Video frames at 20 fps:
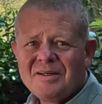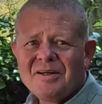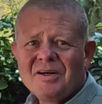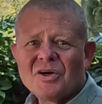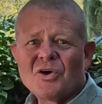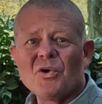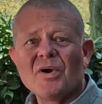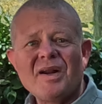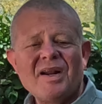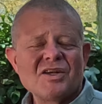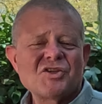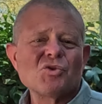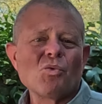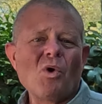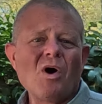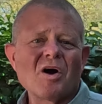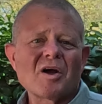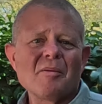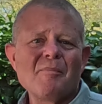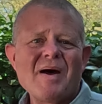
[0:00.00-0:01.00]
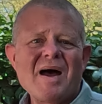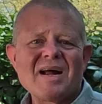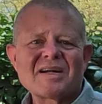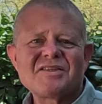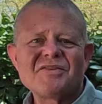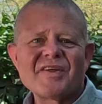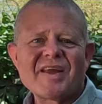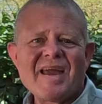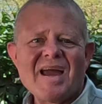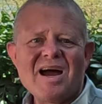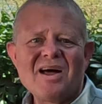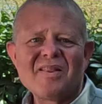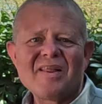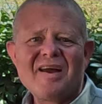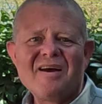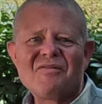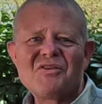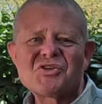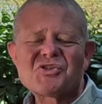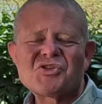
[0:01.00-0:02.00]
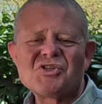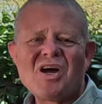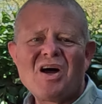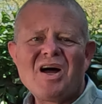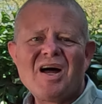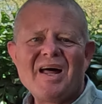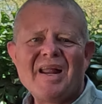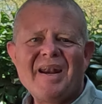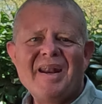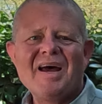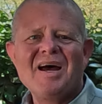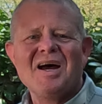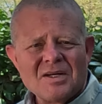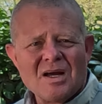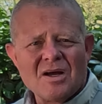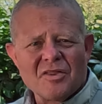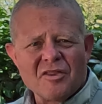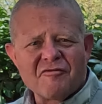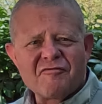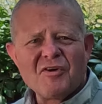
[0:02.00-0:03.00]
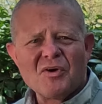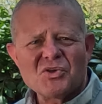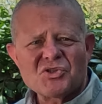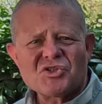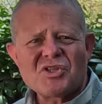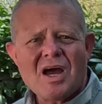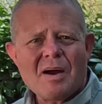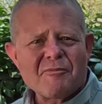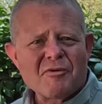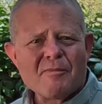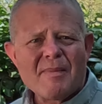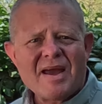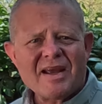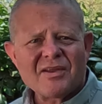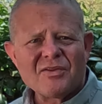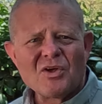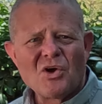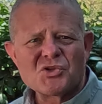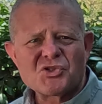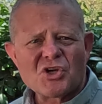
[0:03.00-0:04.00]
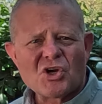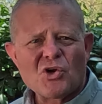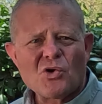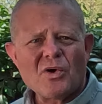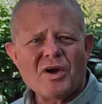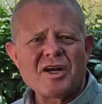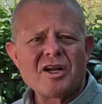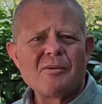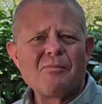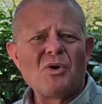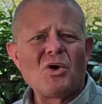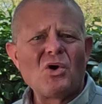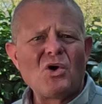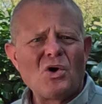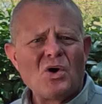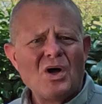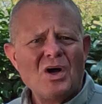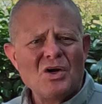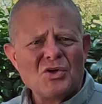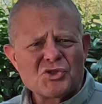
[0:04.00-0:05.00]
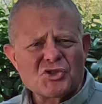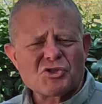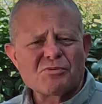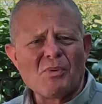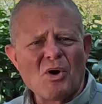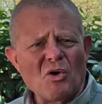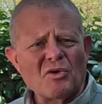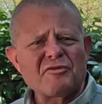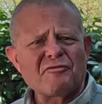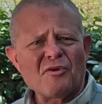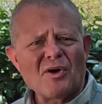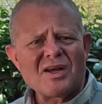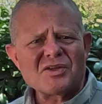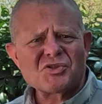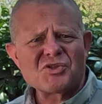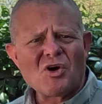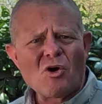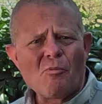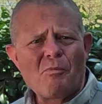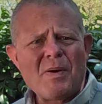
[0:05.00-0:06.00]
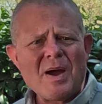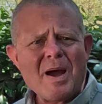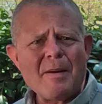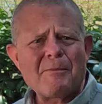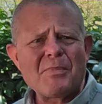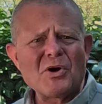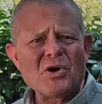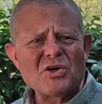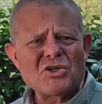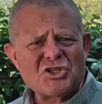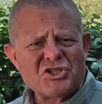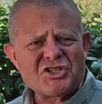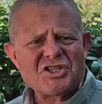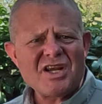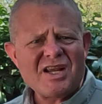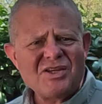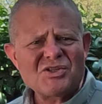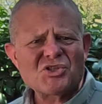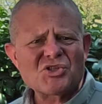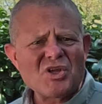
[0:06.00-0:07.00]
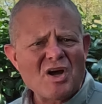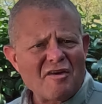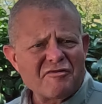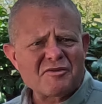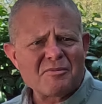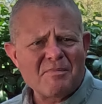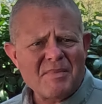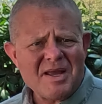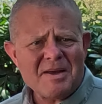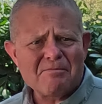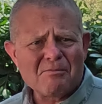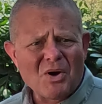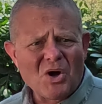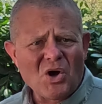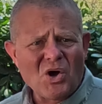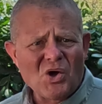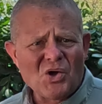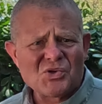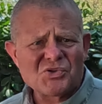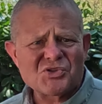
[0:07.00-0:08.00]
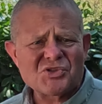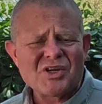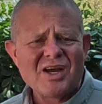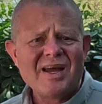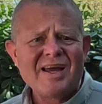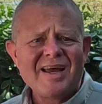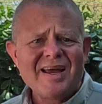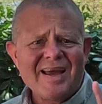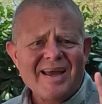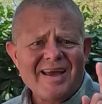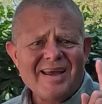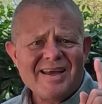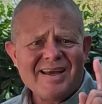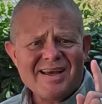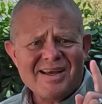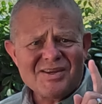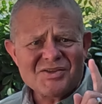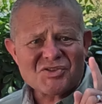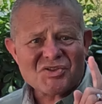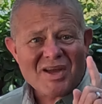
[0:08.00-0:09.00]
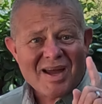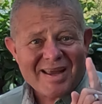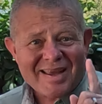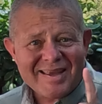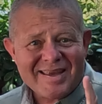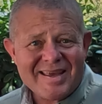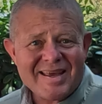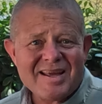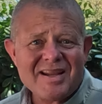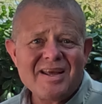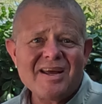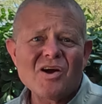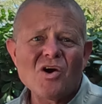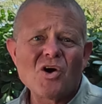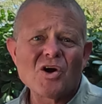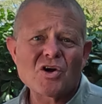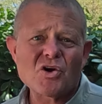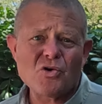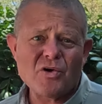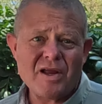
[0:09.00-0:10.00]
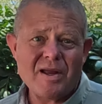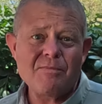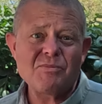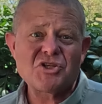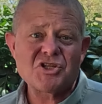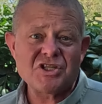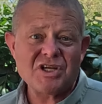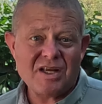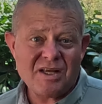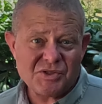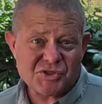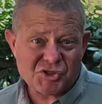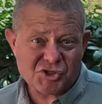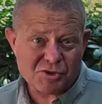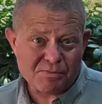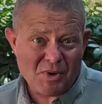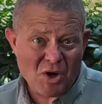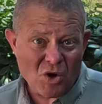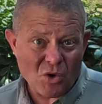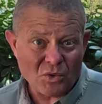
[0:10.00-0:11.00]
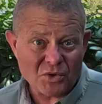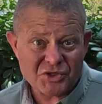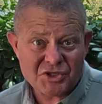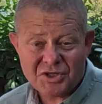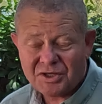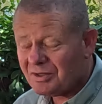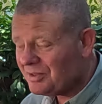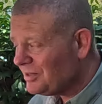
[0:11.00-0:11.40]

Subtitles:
Greetings and welcome back to the Galley of the Sun. The first step for making those incredible smoked Fresno pepper cheese stuffed meatballs is getting our cream cheese smoked.